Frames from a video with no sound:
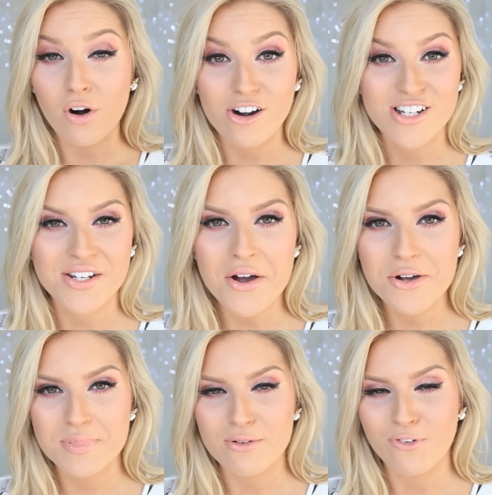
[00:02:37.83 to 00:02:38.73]

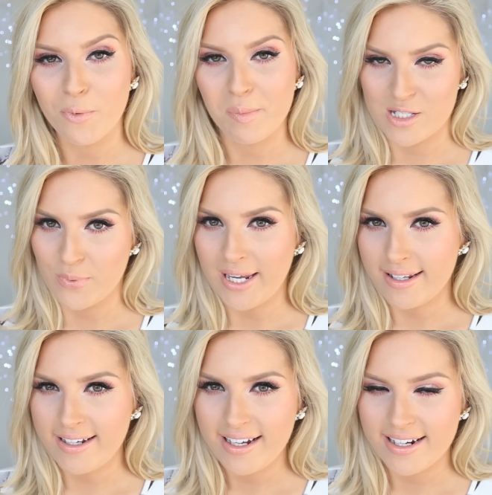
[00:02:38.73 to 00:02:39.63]
Horoscopes for Women's
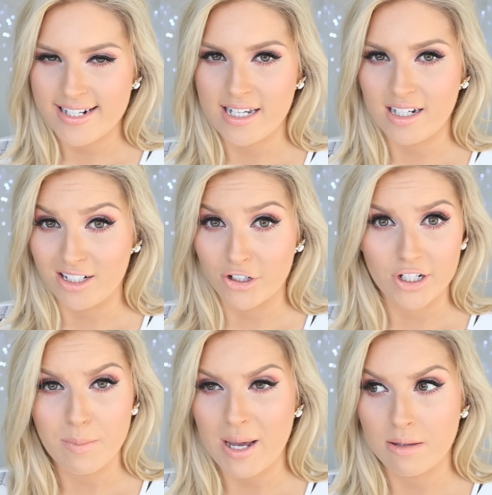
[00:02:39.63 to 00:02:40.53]
Weekly, and he said he
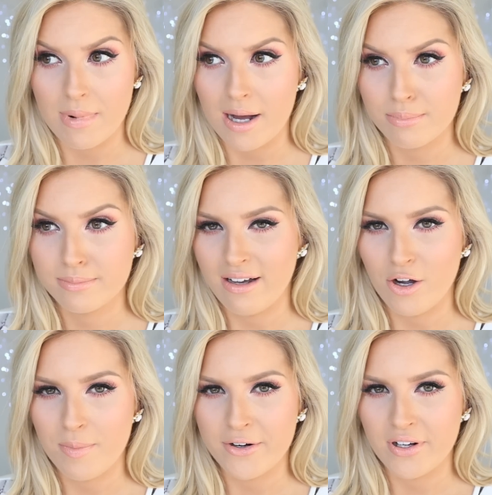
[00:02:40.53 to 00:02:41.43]
literally made them up. I
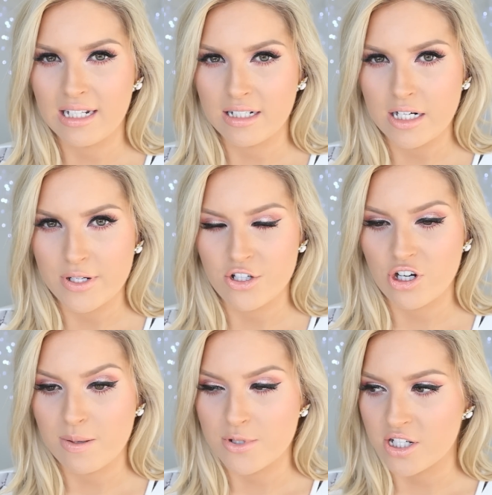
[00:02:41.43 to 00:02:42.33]
hope I don't kill anyone's
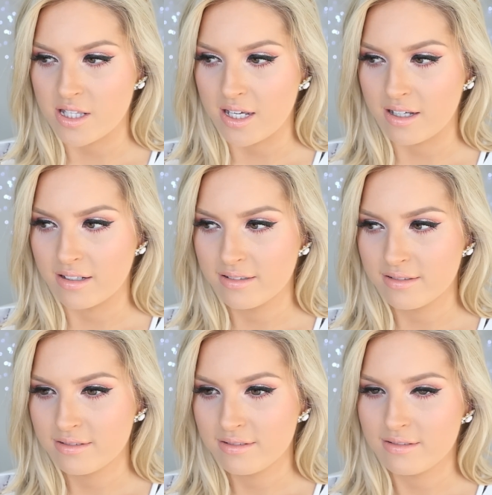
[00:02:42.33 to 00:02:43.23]
dreams just there.
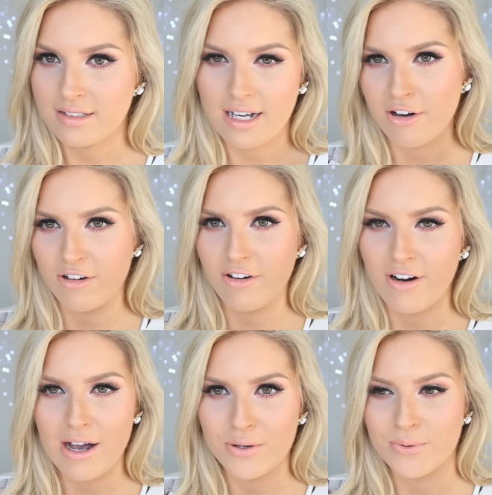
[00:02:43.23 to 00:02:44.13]
I don't know
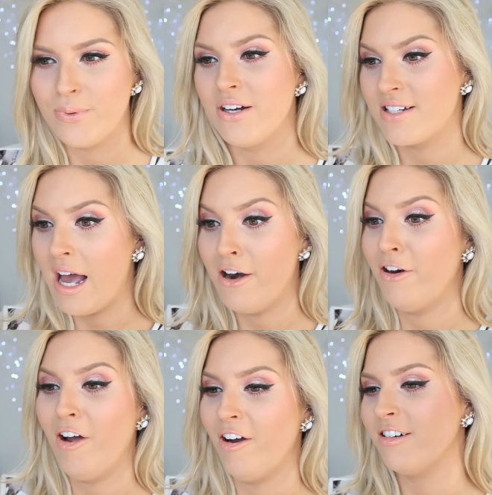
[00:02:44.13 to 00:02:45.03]
how it all works, I
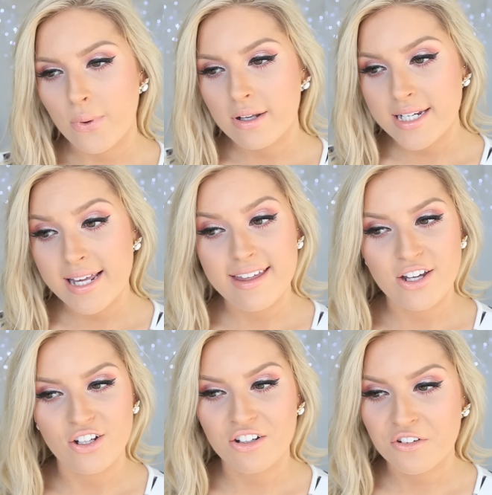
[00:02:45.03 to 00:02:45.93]
don't know. Quality
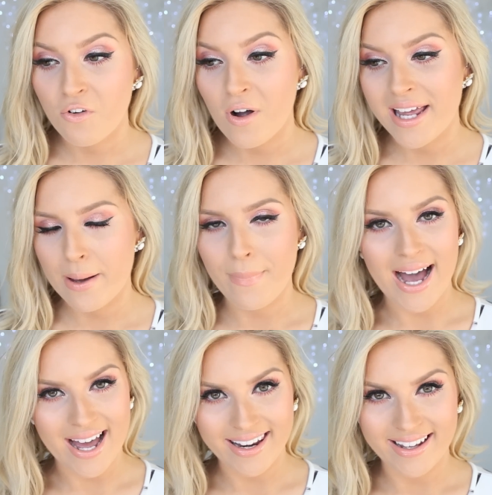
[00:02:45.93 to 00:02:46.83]
that you look for in a
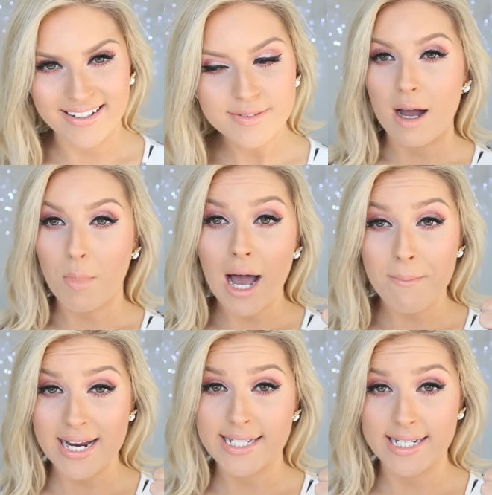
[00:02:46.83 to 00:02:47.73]
partner. I'm
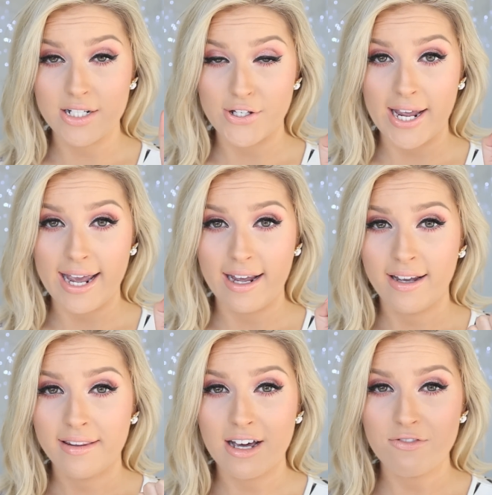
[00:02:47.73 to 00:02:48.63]
high maintenance,
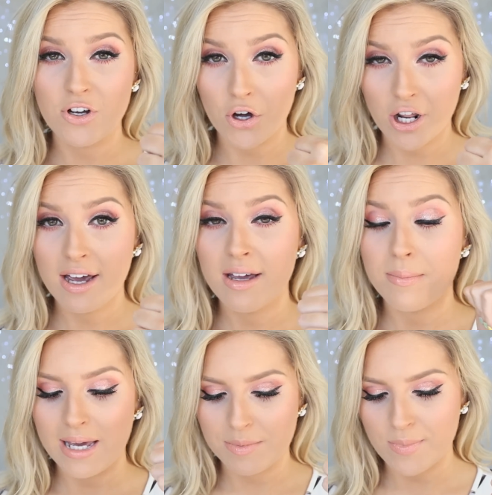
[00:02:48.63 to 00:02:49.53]
okay? They've gotta
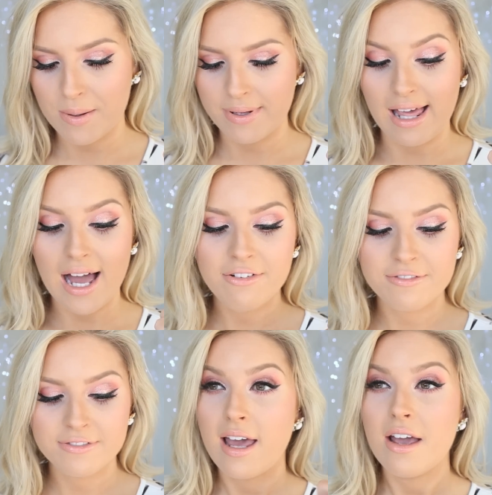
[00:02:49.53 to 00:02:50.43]
be able to make me
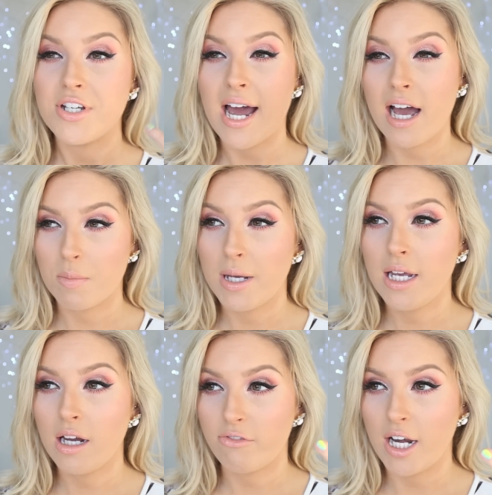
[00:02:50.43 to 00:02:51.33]
laugh. They have to hug
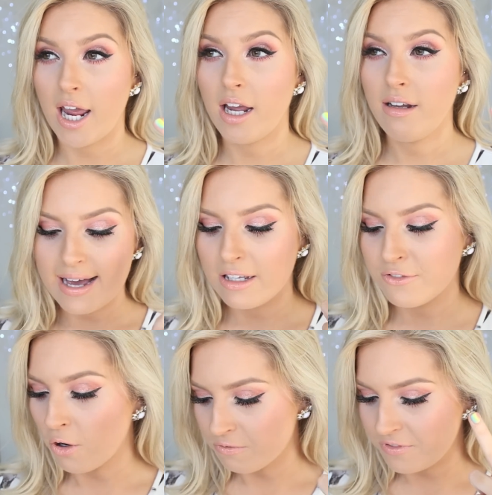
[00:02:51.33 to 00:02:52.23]
me every day. I
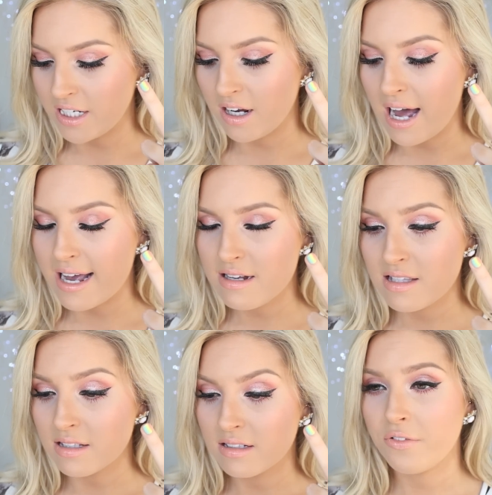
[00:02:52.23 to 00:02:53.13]
love confident
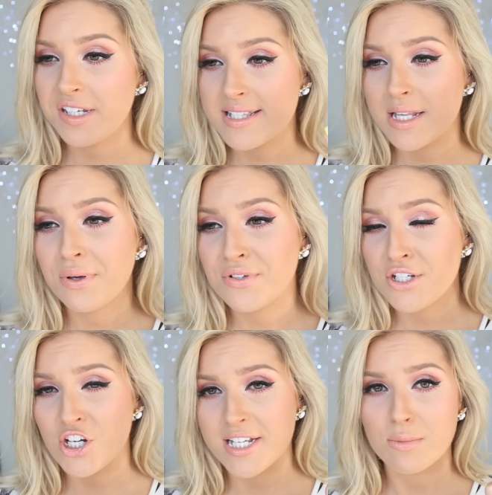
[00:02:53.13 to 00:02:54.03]
guys. Obviously we have to
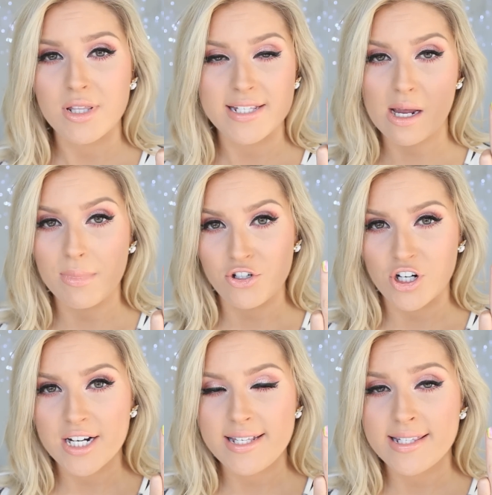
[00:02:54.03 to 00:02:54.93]
share some of the same
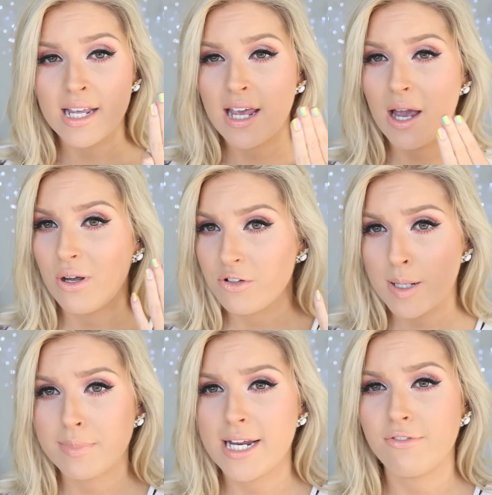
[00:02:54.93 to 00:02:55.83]
interests and we have to
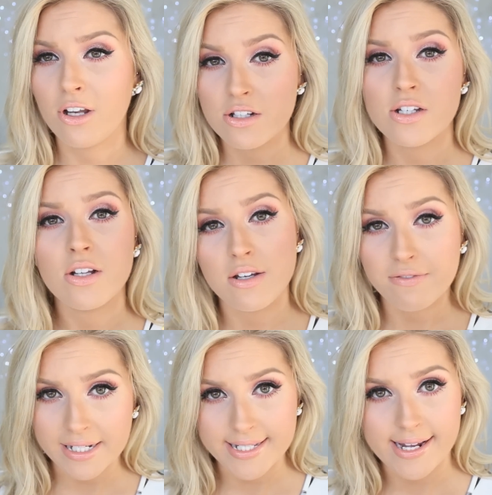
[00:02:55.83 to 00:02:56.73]
be able to have lots and lots
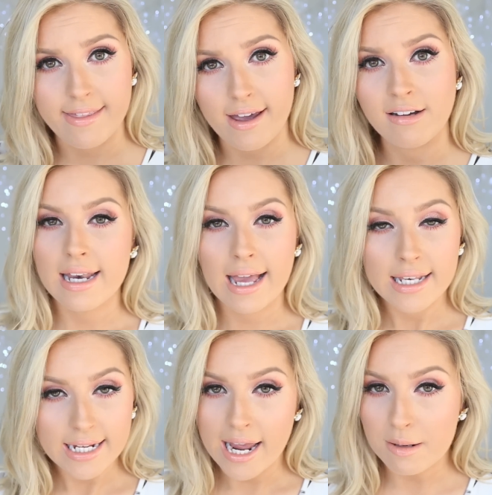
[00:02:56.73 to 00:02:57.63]
of fun together.
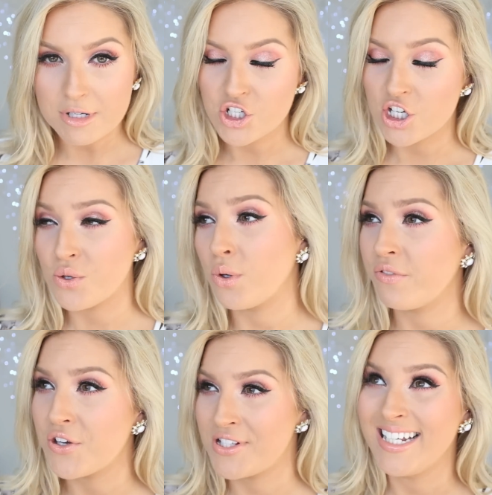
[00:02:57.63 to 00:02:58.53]
Luckily Hamish is all
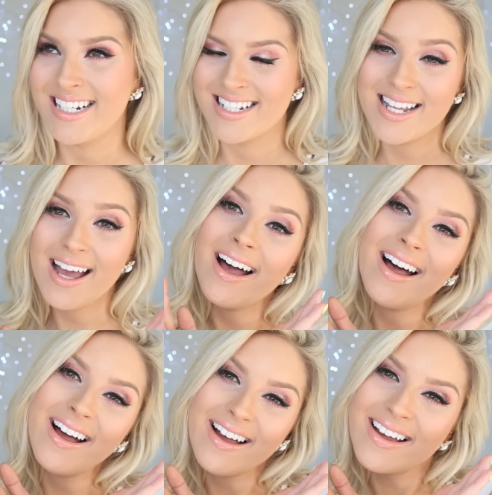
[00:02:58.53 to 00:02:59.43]
of those things.
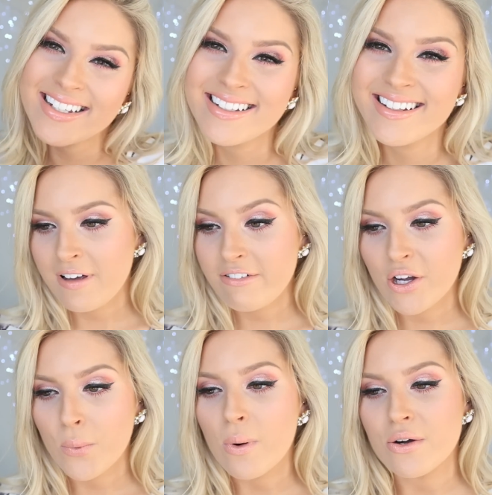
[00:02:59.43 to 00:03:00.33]

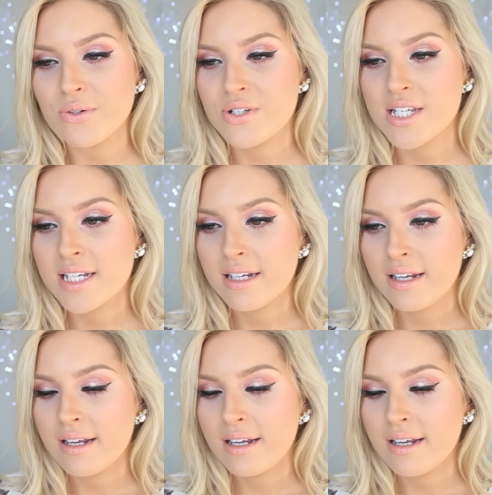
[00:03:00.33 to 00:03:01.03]
Favourite quote?